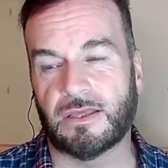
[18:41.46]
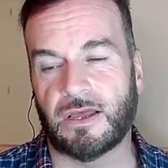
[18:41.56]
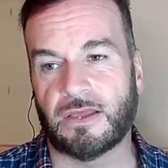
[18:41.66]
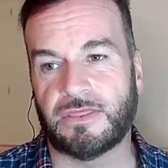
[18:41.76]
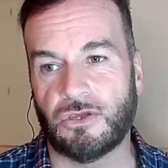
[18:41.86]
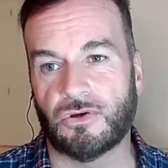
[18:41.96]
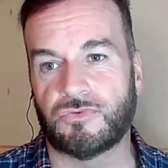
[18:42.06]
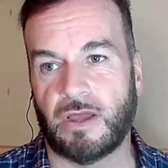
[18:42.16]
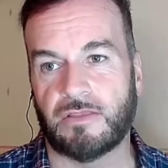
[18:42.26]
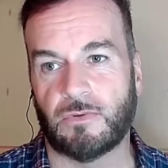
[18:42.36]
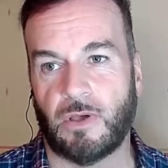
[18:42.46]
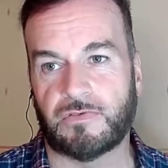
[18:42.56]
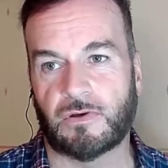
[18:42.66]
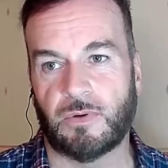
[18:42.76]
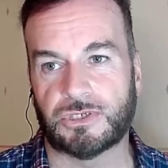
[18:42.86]
I think you're right to
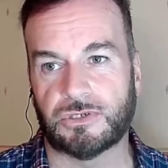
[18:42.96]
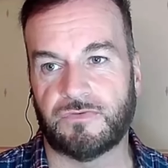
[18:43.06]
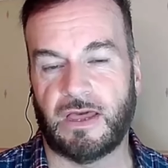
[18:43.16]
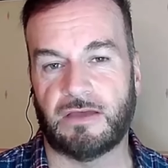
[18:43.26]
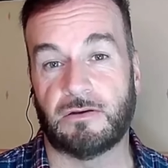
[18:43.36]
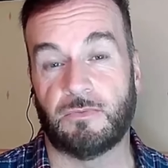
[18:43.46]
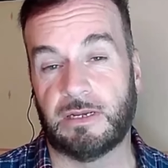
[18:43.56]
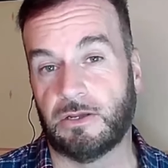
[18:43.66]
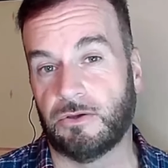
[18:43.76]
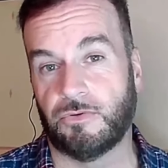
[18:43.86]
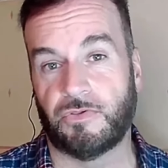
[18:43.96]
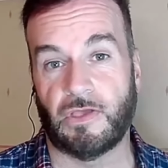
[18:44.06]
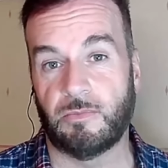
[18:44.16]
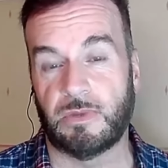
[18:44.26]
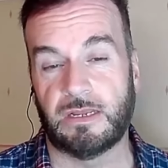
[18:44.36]
ask the question of how did we lose
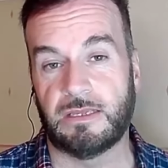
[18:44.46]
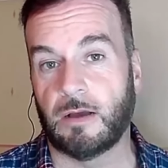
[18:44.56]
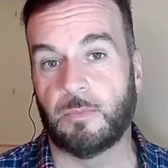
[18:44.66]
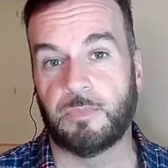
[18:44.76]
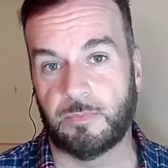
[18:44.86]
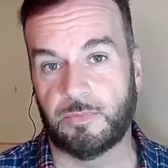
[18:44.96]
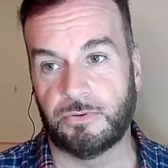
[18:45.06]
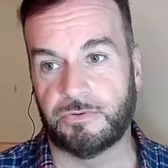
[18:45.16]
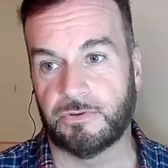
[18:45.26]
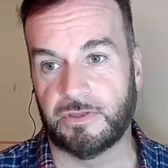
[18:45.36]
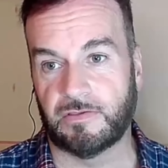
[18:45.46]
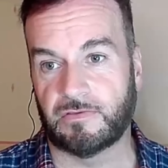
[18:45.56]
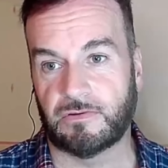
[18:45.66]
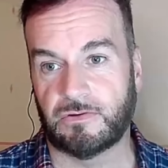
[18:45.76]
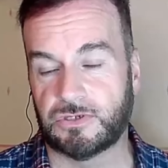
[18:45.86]
so many young people to
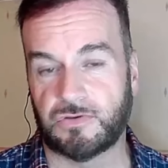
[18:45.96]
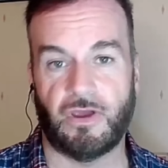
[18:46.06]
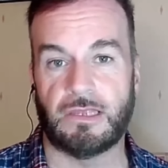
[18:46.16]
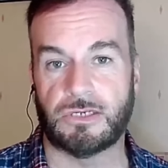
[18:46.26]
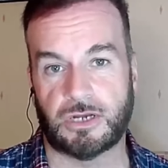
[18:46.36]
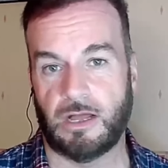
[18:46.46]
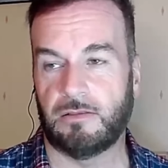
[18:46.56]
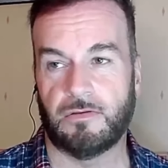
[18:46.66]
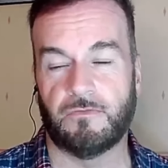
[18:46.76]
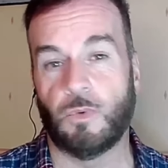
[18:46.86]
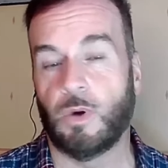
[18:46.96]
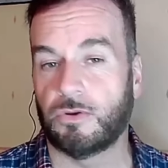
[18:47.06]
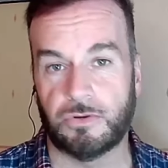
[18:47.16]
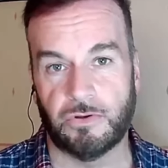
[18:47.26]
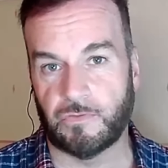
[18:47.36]
this strange cult of
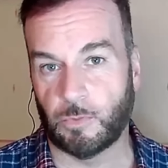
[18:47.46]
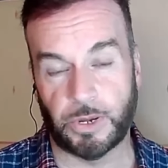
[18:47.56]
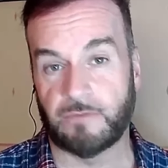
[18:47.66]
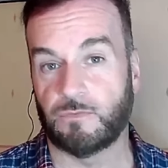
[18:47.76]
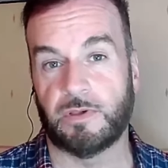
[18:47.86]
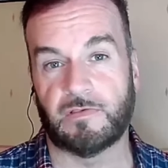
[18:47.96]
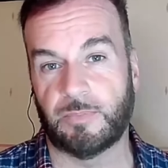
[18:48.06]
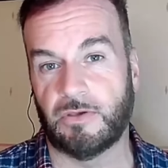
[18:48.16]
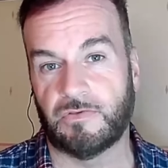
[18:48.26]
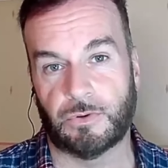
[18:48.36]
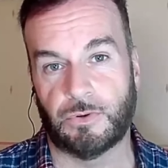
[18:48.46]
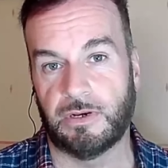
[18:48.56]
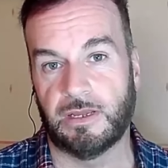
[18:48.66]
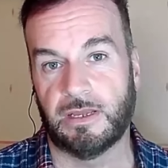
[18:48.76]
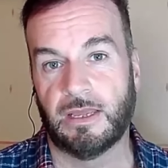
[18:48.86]
wokeness, or whatever we're supposed to
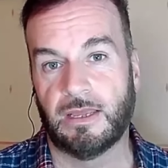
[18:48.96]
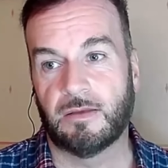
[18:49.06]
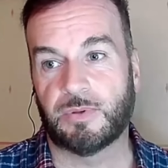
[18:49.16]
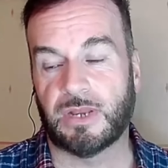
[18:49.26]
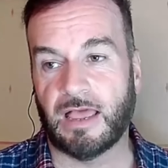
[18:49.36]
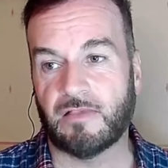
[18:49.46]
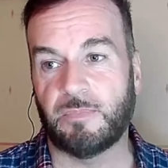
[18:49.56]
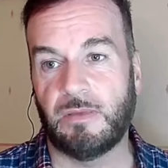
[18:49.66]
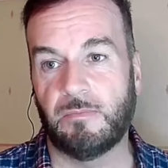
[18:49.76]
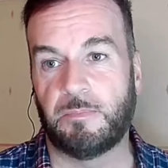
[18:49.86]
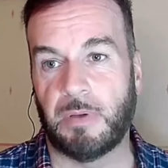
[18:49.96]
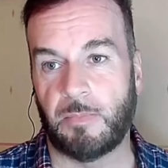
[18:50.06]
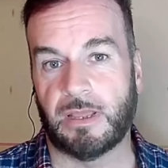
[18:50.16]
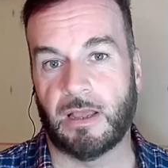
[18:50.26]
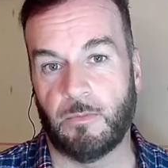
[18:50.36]
call it. But it has been
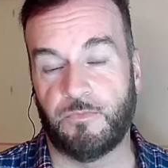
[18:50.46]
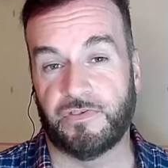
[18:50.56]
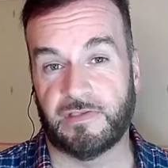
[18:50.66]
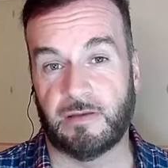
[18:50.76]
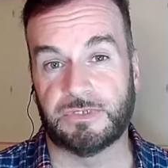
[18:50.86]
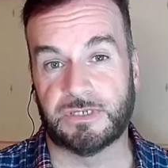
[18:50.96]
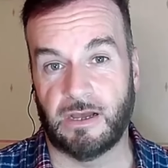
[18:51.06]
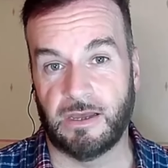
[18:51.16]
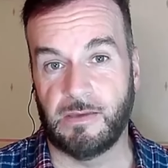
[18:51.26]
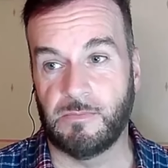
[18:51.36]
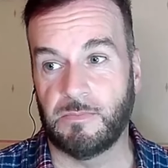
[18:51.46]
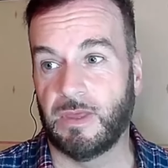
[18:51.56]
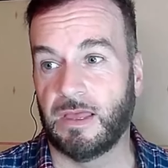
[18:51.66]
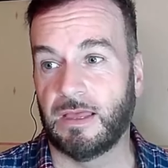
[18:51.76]
bubbling up for some time.